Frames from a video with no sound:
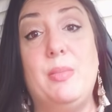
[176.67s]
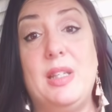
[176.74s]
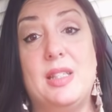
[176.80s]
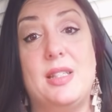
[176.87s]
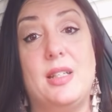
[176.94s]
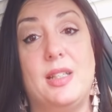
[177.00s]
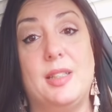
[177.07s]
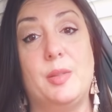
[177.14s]
be
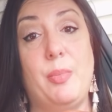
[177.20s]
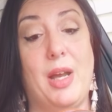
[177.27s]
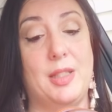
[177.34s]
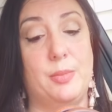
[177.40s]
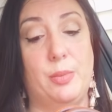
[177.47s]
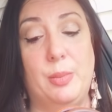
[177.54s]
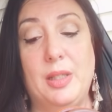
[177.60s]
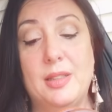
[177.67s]
as nice as
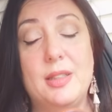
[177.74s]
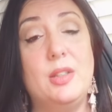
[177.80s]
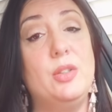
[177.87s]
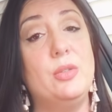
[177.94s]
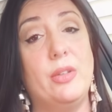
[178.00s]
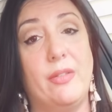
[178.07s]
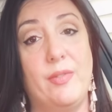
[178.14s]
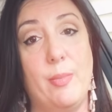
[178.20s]
possible because I
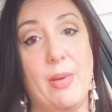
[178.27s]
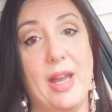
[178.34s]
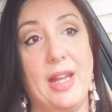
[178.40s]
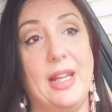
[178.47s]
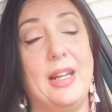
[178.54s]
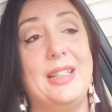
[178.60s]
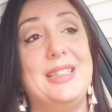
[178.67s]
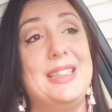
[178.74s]
do love the
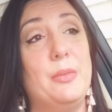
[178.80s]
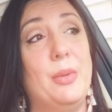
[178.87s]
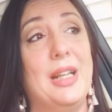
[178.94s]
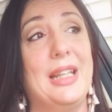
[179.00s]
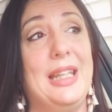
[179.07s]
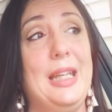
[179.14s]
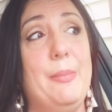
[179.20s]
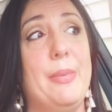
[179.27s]
bag and I did want
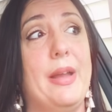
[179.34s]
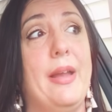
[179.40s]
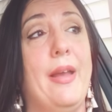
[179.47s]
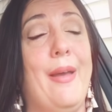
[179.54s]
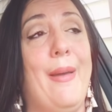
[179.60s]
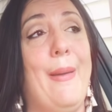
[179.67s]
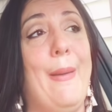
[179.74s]
to keep it.